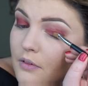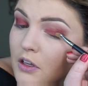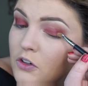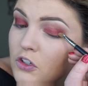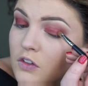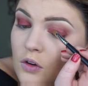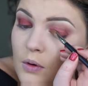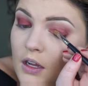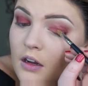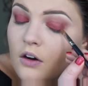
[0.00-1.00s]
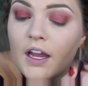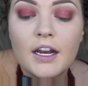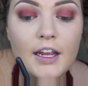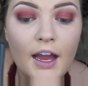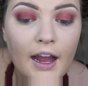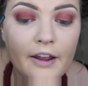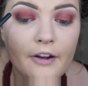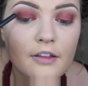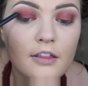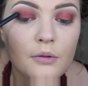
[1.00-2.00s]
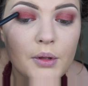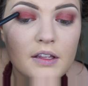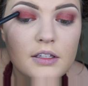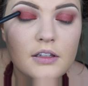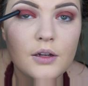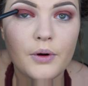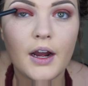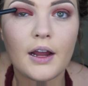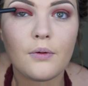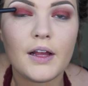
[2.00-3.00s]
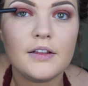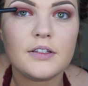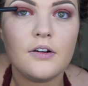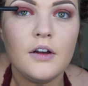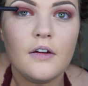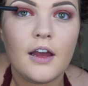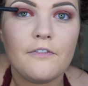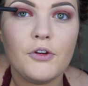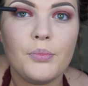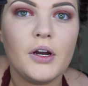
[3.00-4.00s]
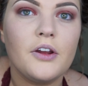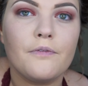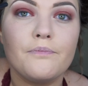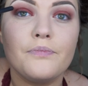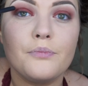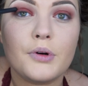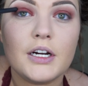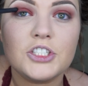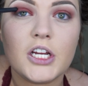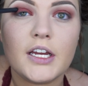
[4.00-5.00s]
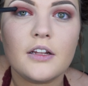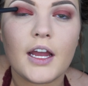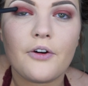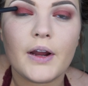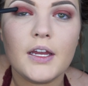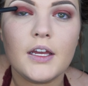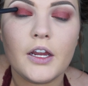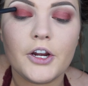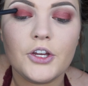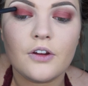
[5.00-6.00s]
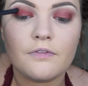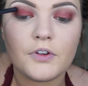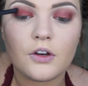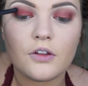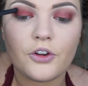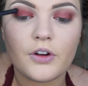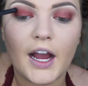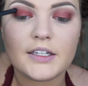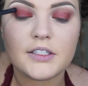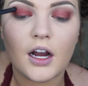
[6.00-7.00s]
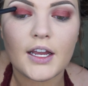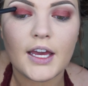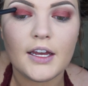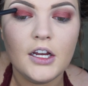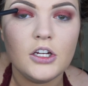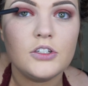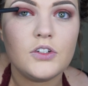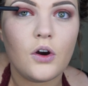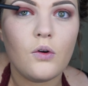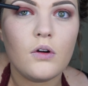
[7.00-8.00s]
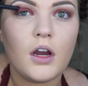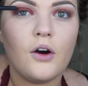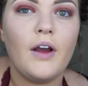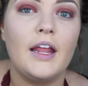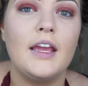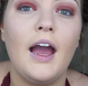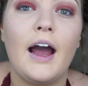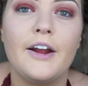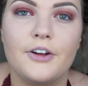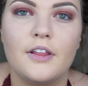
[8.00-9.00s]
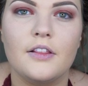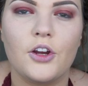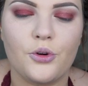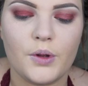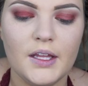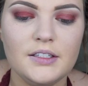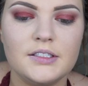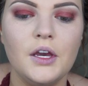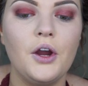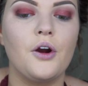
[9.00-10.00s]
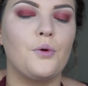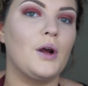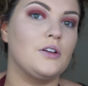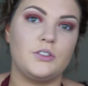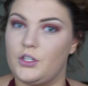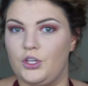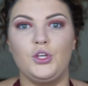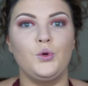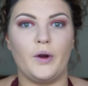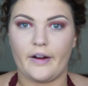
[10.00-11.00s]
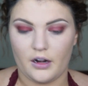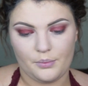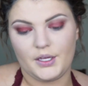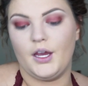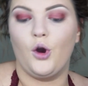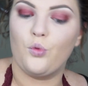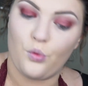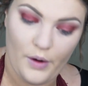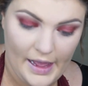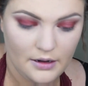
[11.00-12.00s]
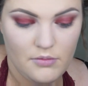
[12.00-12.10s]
You just don't want to go any higher than basically where I went. So if you put your brush in like right here, you can feel your eye socket. Don't go any higher than the crease, or else you are gonna be a red